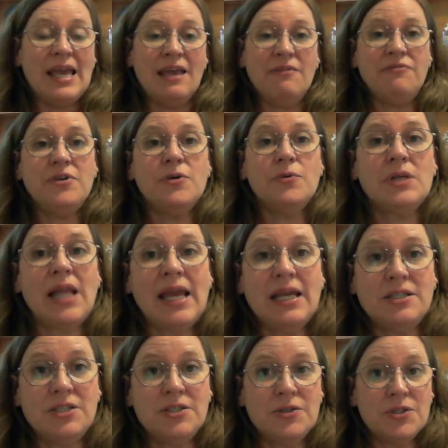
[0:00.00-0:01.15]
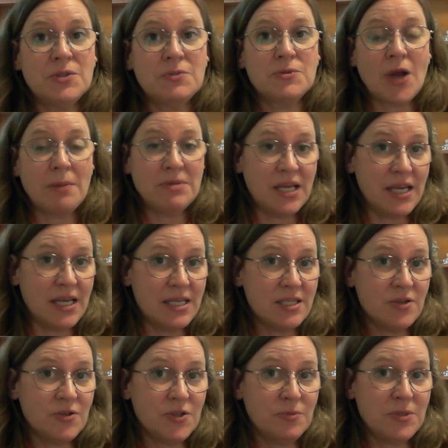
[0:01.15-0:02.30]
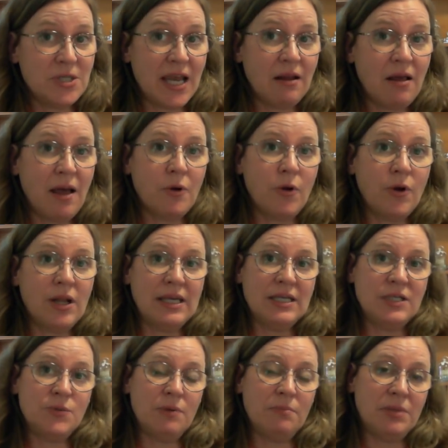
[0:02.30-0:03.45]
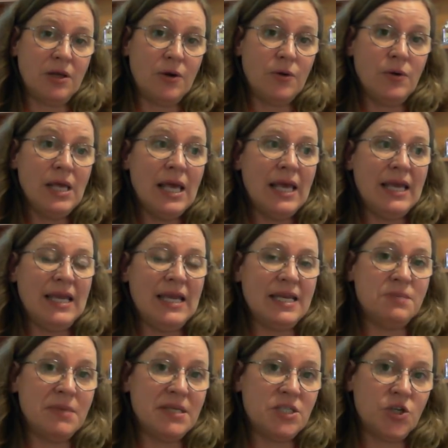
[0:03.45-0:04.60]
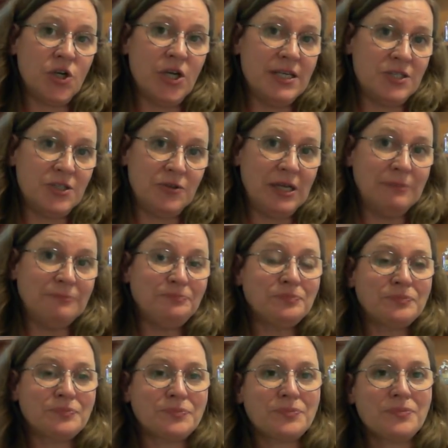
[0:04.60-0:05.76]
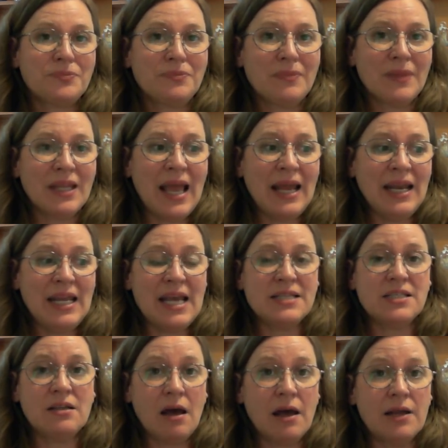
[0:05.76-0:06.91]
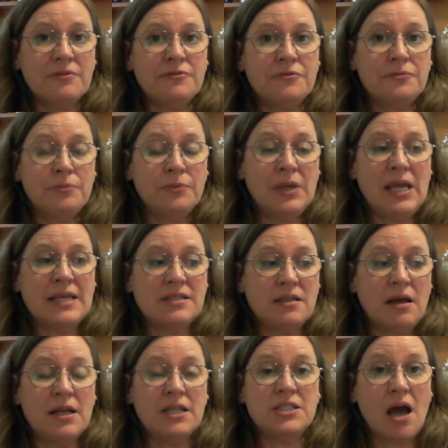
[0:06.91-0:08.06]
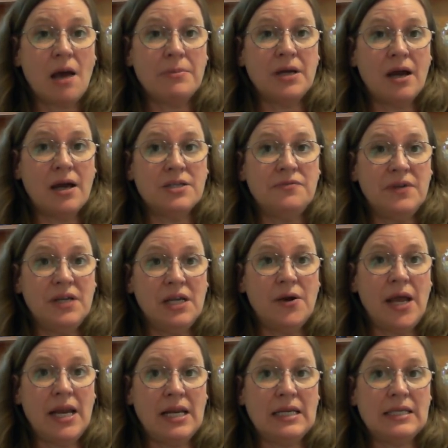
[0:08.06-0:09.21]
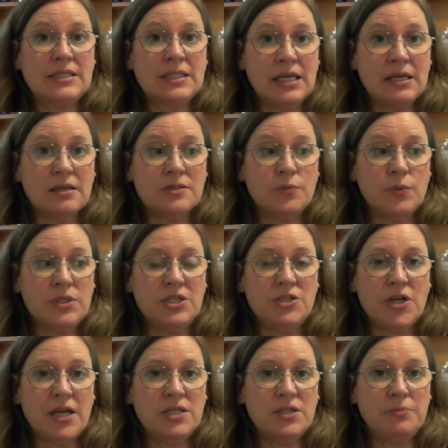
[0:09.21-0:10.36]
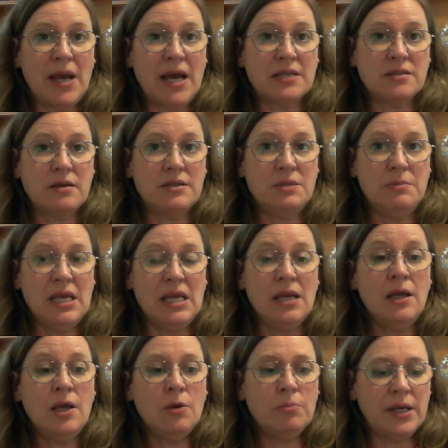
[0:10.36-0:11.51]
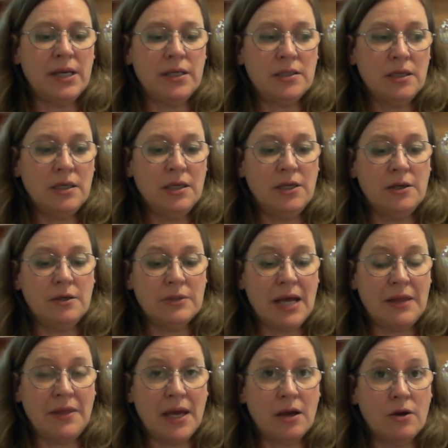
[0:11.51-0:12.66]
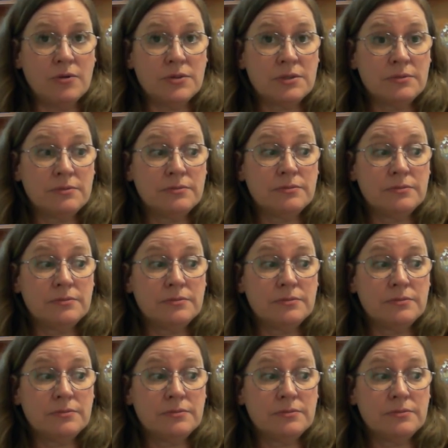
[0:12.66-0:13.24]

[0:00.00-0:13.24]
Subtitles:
If you would like to subscribe to his YouTube channel, I'm going to link to it below. He is Mr. History. And he has a lot of top-notch video editing skills, which he tried to pass on to me, but you know how that goes.